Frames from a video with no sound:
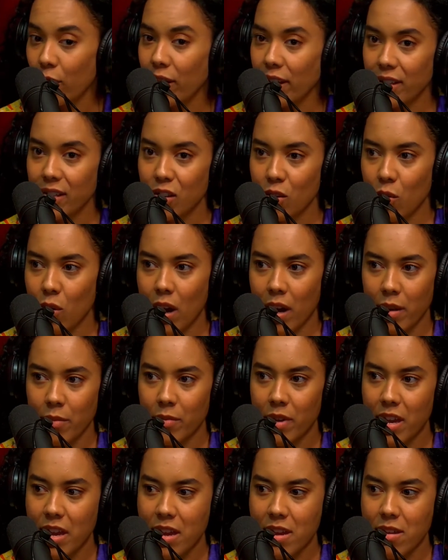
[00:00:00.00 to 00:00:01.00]
Okay. So I'm
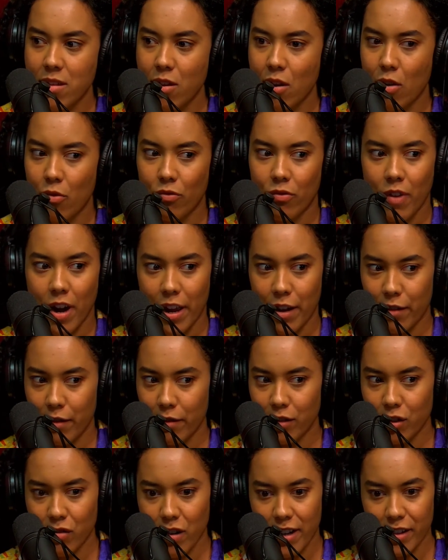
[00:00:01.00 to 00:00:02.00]
a writer,
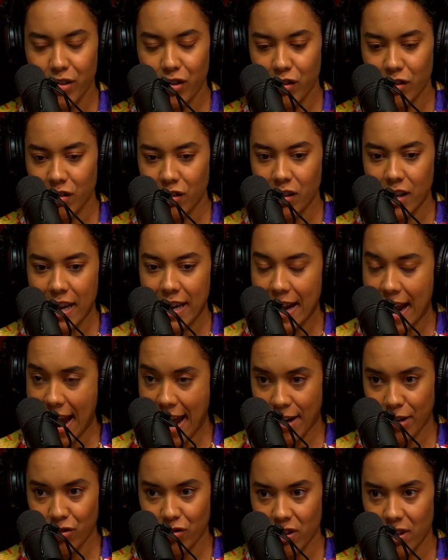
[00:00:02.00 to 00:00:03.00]
director, and
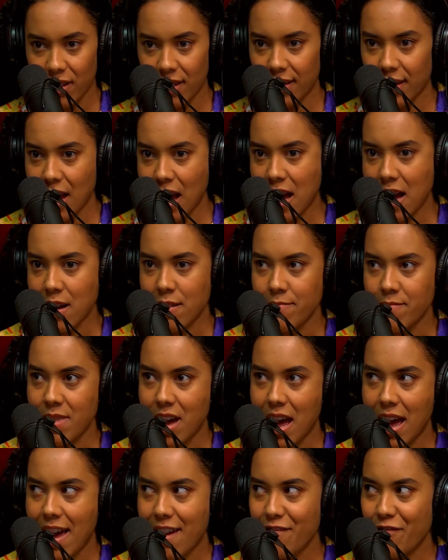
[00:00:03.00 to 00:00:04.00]
actress.
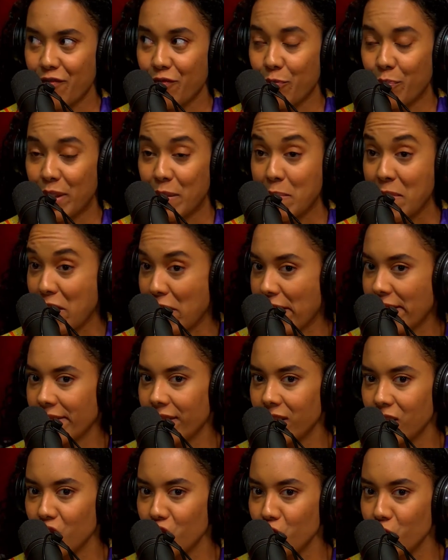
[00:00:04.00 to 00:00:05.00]
I've been married
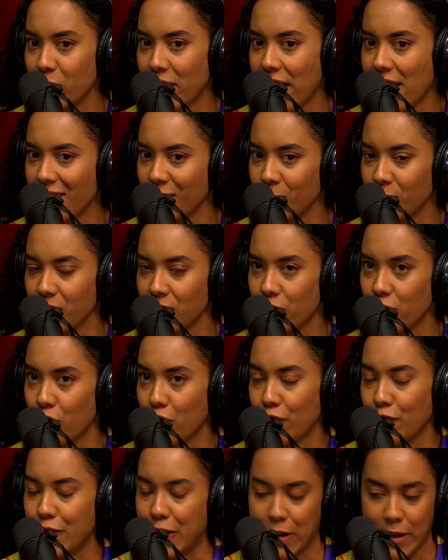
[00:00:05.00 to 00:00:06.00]
to my husband for a
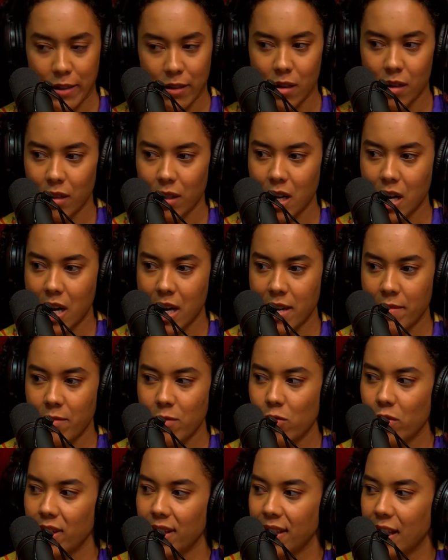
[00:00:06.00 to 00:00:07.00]
very long time.
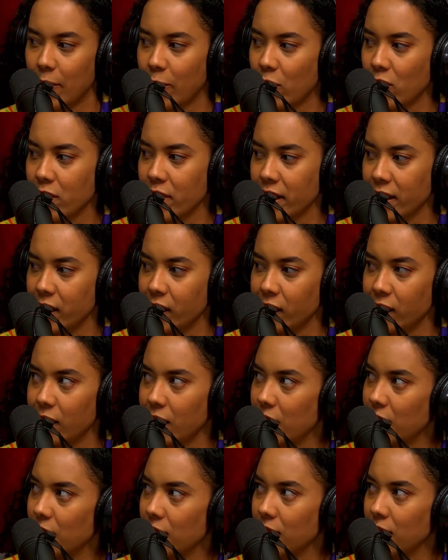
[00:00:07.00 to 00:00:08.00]
We separated
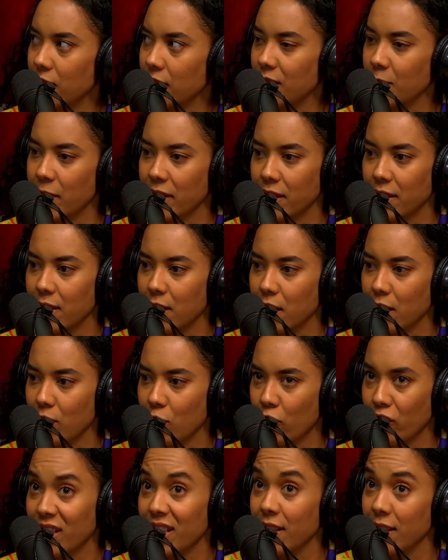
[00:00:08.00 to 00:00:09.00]
like 6
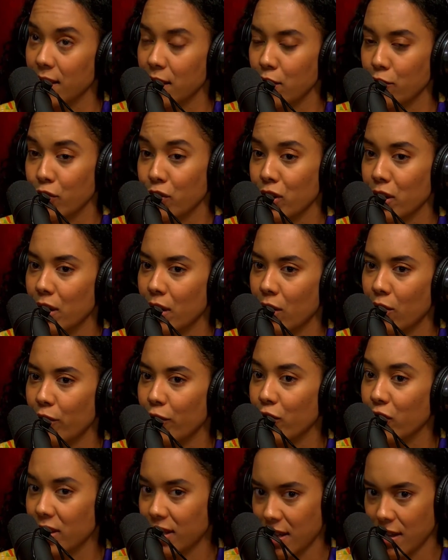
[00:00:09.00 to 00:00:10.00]
years ago
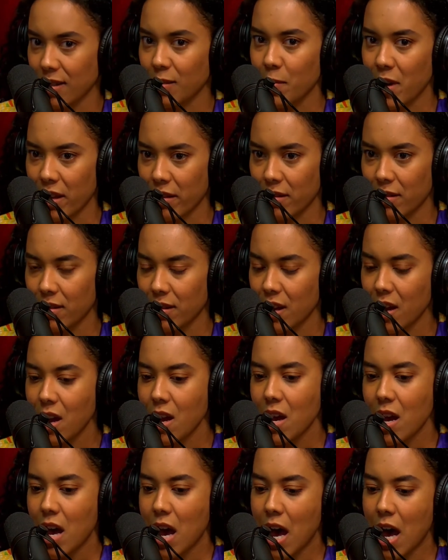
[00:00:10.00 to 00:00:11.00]
for 6 months.
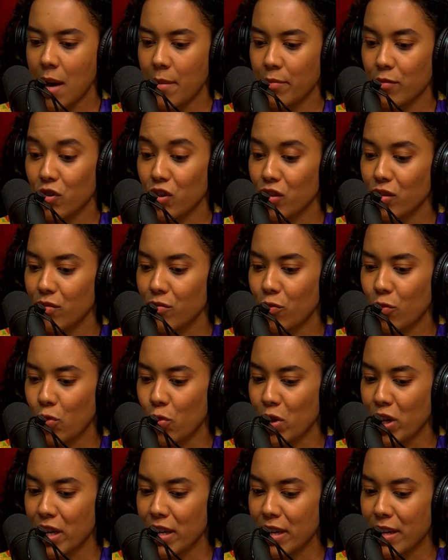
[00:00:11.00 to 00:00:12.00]

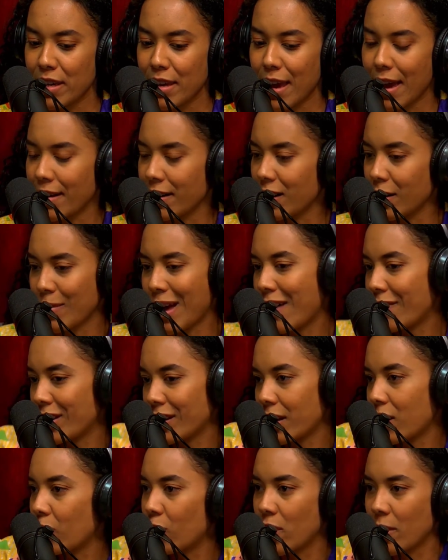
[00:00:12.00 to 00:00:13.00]
We ended up having
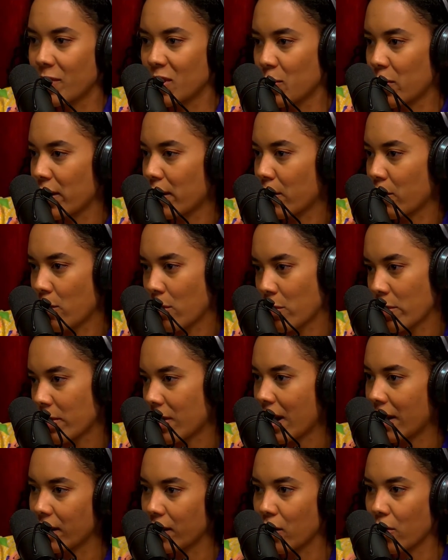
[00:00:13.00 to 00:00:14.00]
like a rumspringer where we were
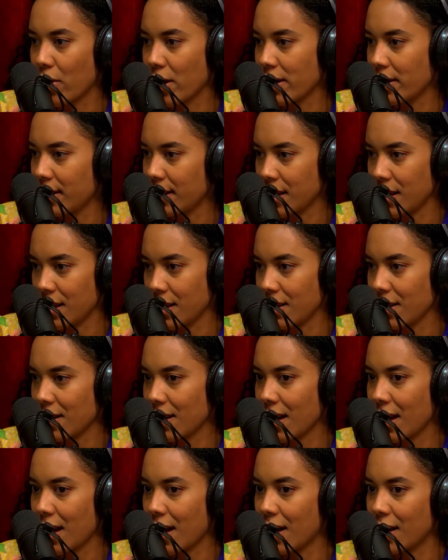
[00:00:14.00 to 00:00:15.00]
kind of crazy,
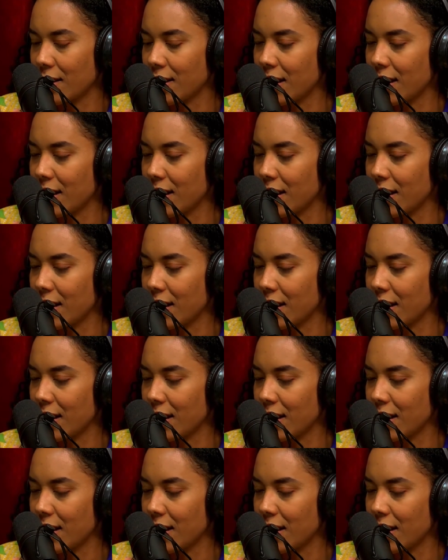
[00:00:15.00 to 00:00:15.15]
and